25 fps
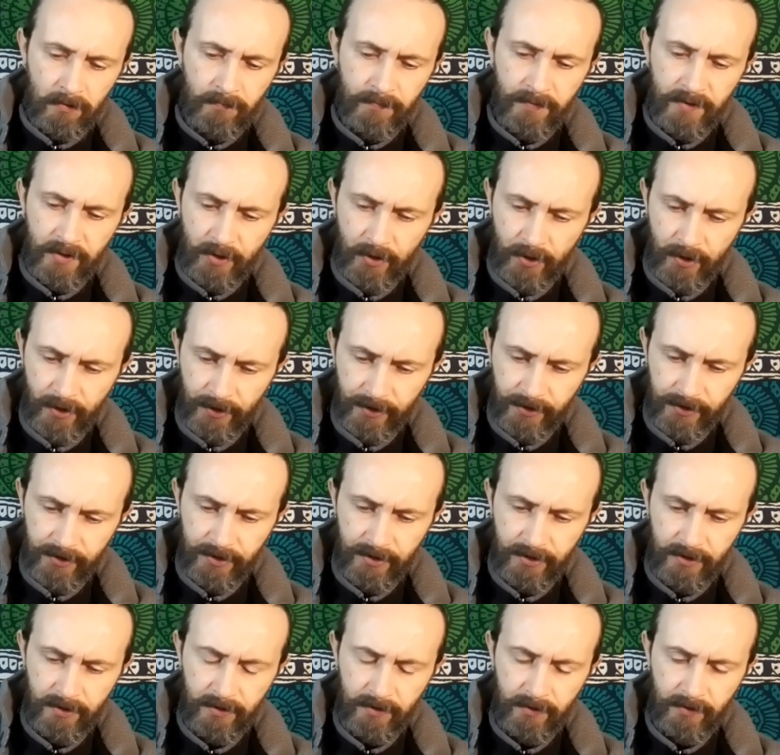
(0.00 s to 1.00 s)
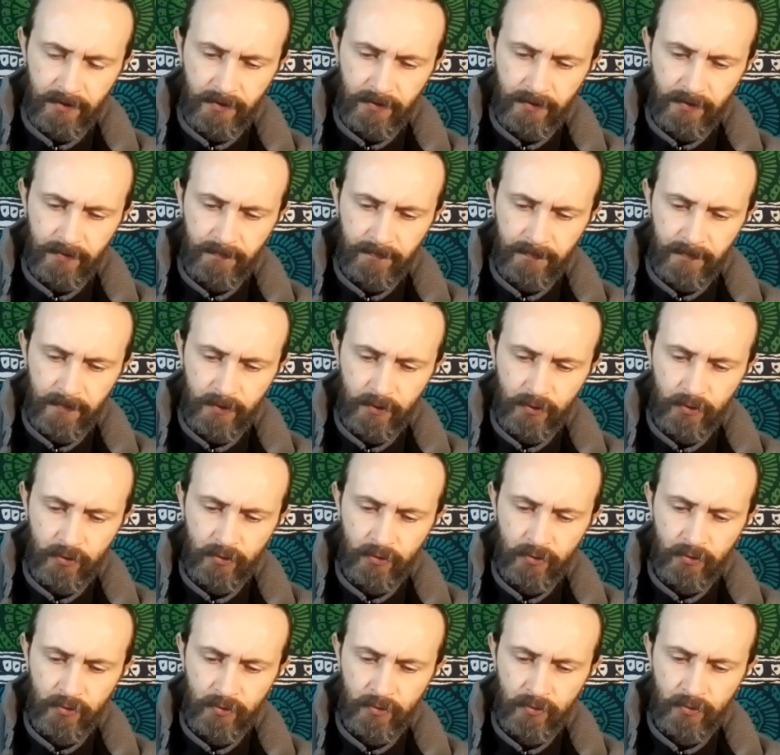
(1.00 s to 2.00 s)
You've been hurt.
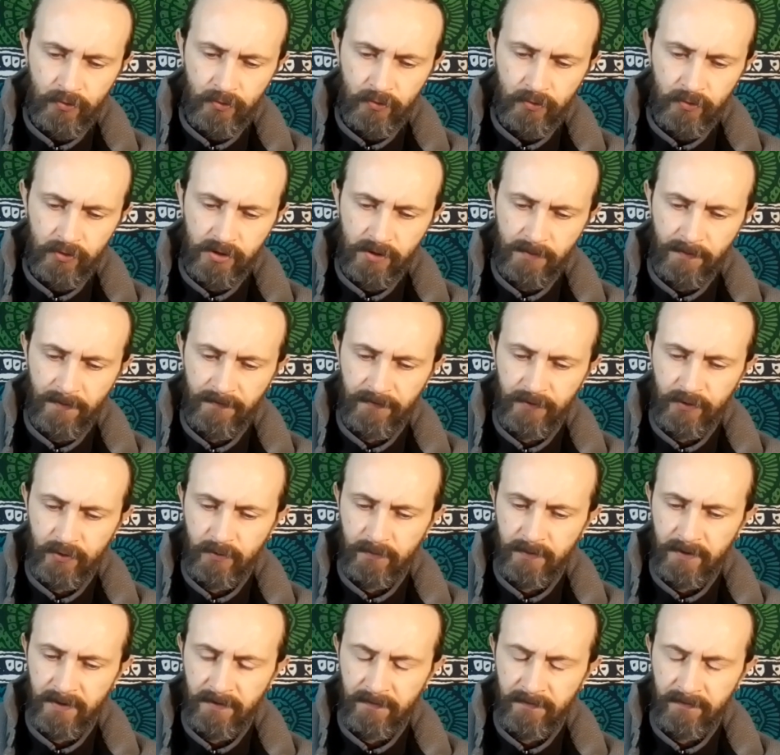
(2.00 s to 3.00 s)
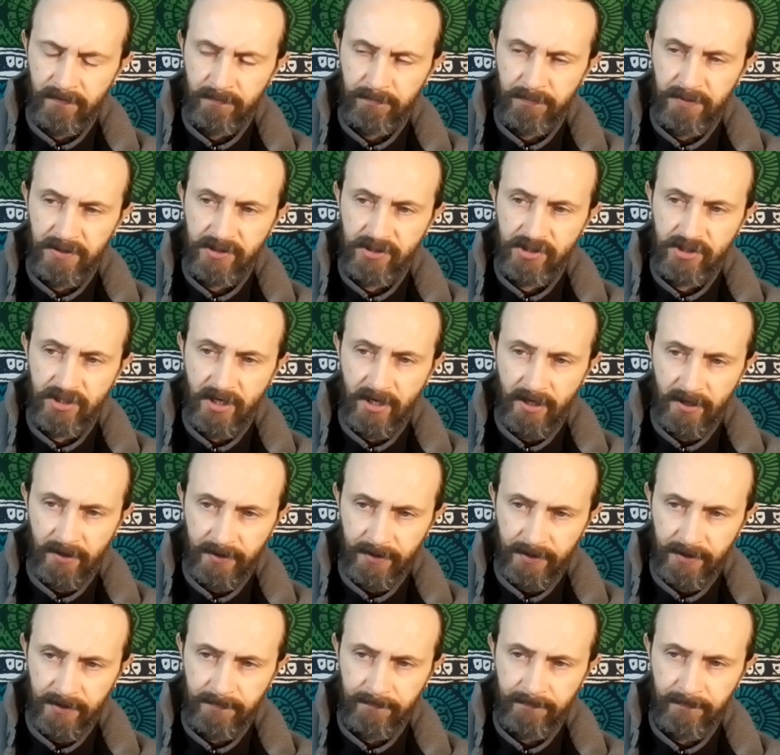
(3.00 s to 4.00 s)
You, some of you could be even be
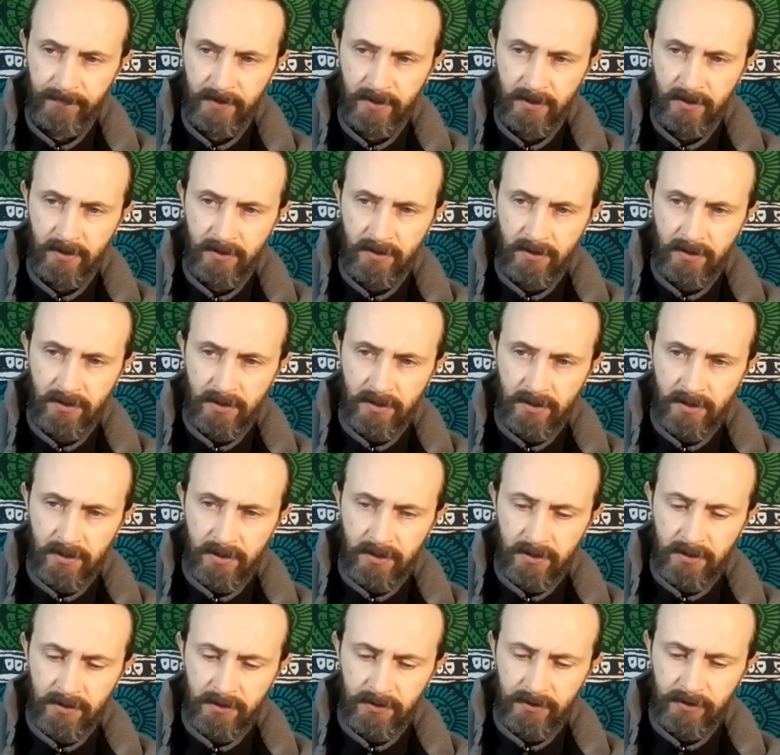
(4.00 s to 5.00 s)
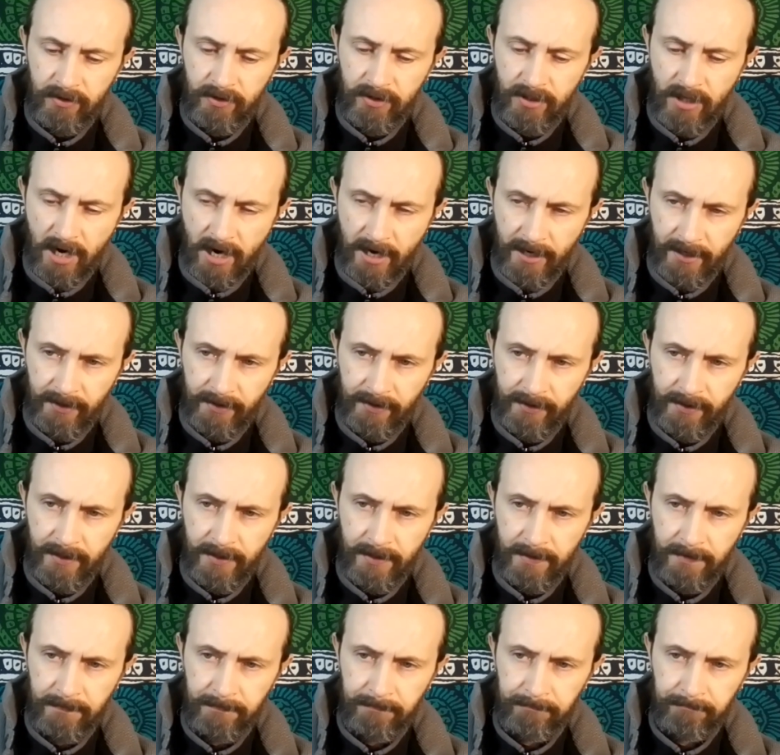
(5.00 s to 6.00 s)
scared and tired,